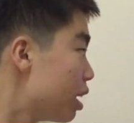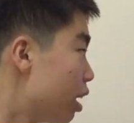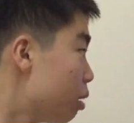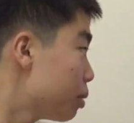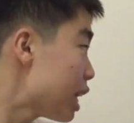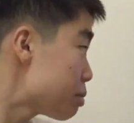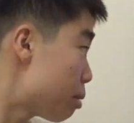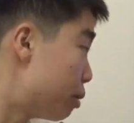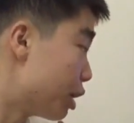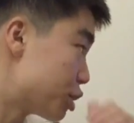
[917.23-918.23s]
But that's my
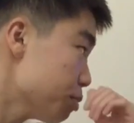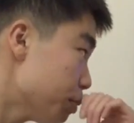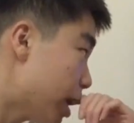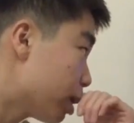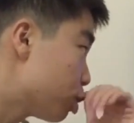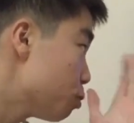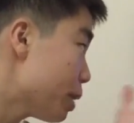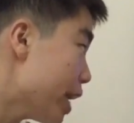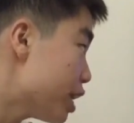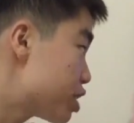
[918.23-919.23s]
prediction. And Group
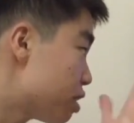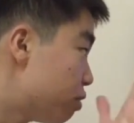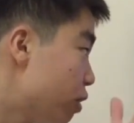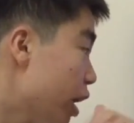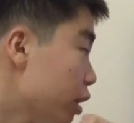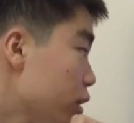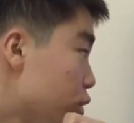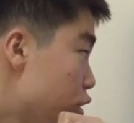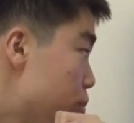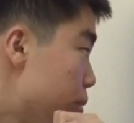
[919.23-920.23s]
H, the final
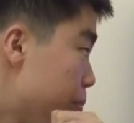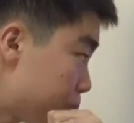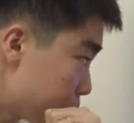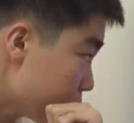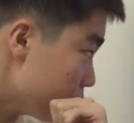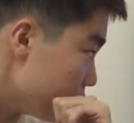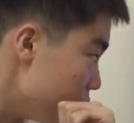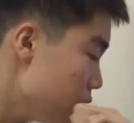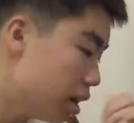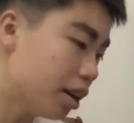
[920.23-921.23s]
group
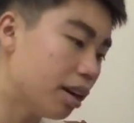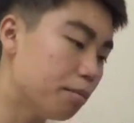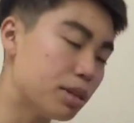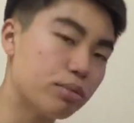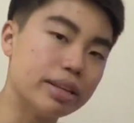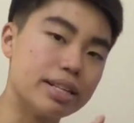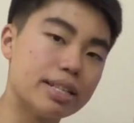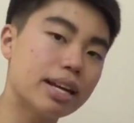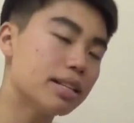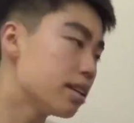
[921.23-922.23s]
between
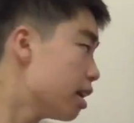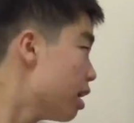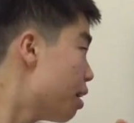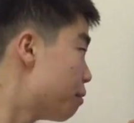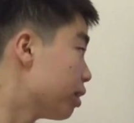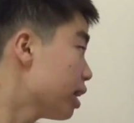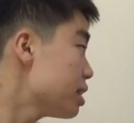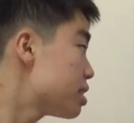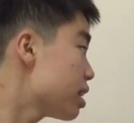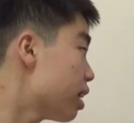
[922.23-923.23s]
Zenit,
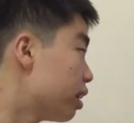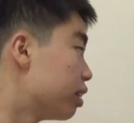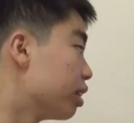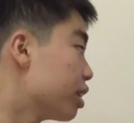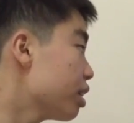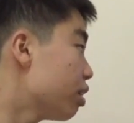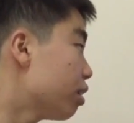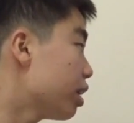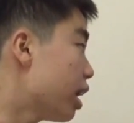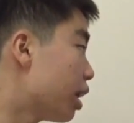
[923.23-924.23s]
Valencia,
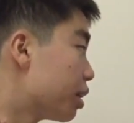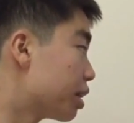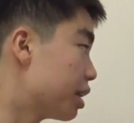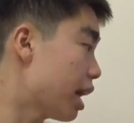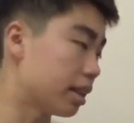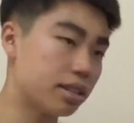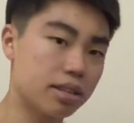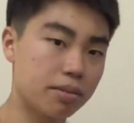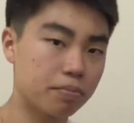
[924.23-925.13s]
Lyon, and Ghent.